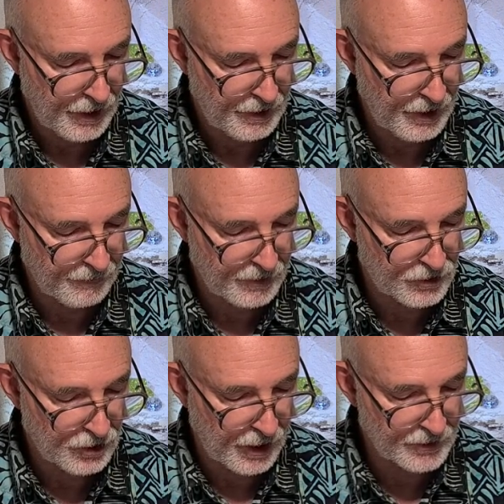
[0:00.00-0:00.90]
They
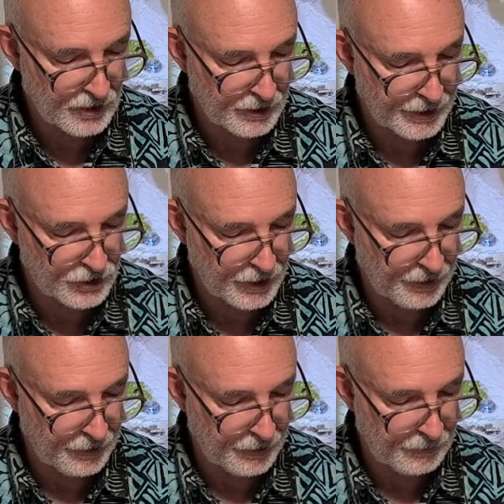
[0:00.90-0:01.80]
never jostle each
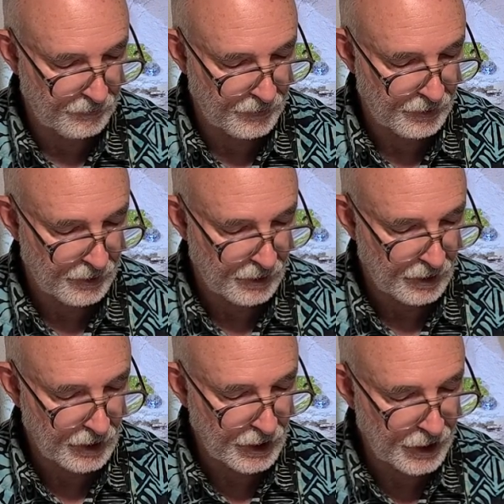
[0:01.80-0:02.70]
other.
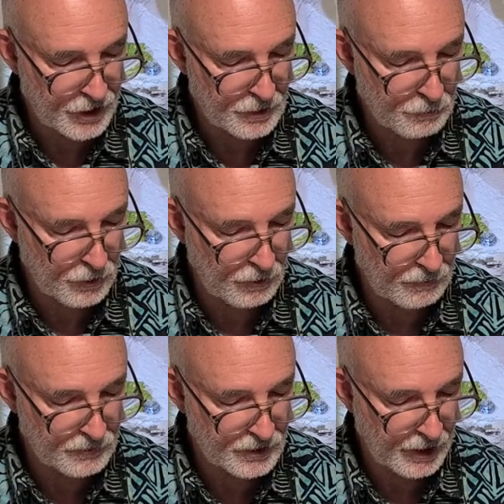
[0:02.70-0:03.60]
Each
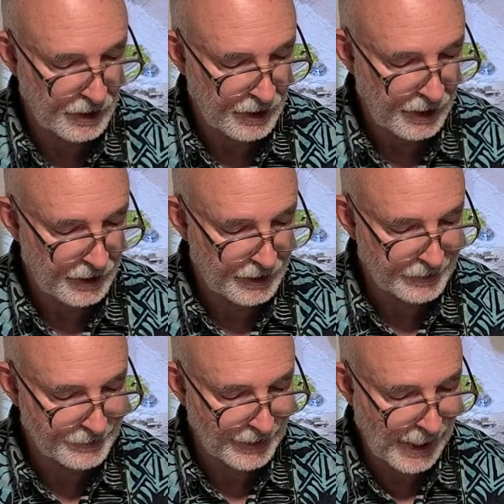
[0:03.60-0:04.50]
moves in
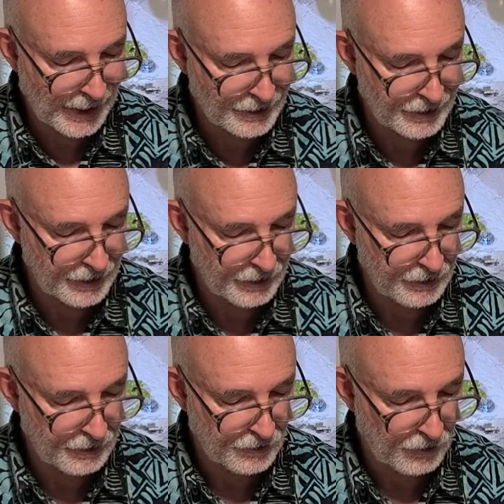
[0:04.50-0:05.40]

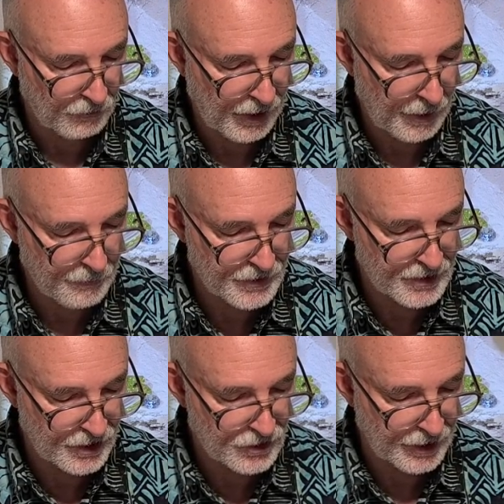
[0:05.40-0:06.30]
exactly the right
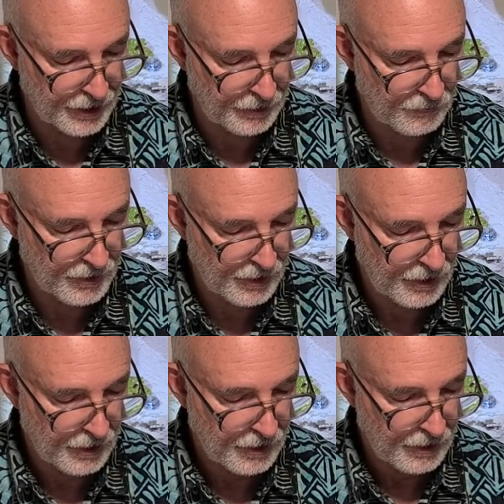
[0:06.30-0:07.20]
position.
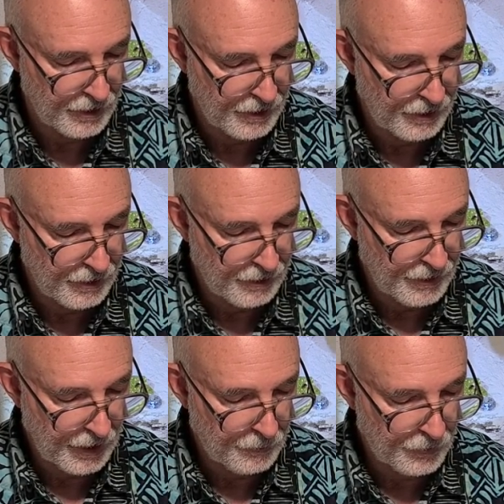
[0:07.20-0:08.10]

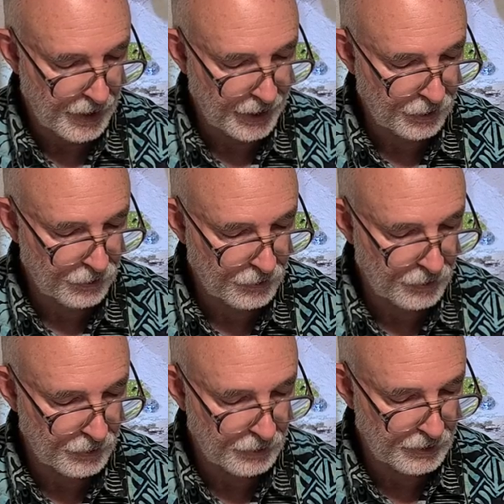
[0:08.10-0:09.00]
They break
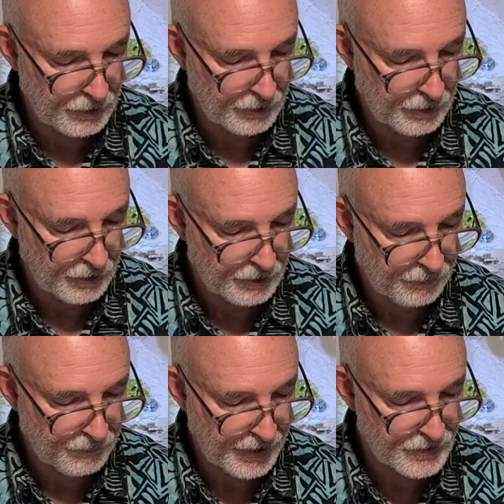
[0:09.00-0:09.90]
through
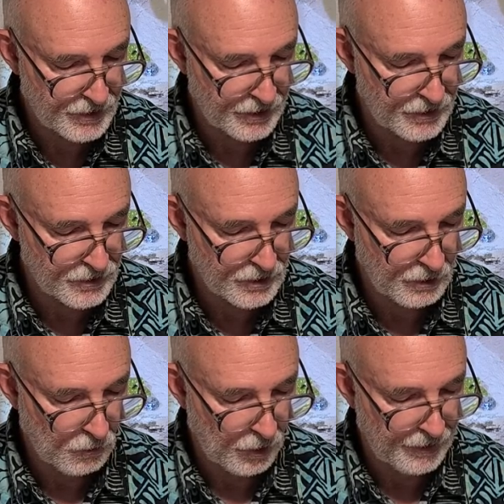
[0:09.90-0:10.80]

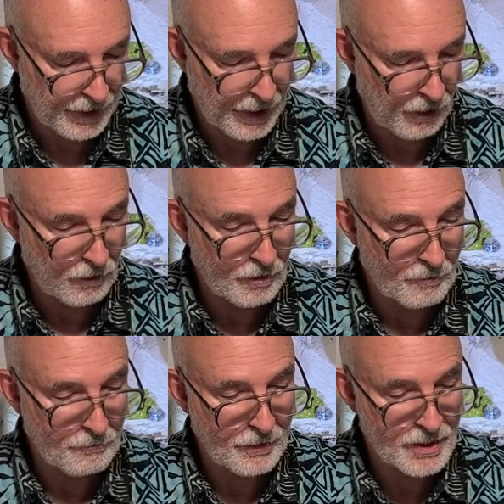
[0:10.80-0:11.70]
defenses
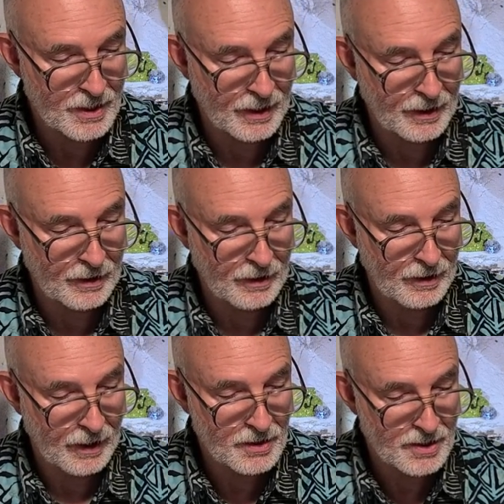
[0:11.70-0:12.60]
without missing
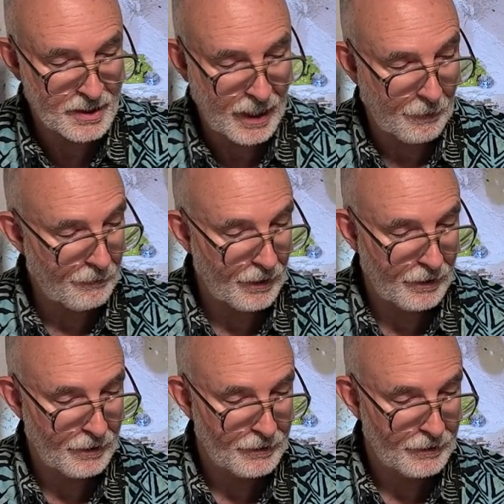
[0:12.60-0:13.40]
a step.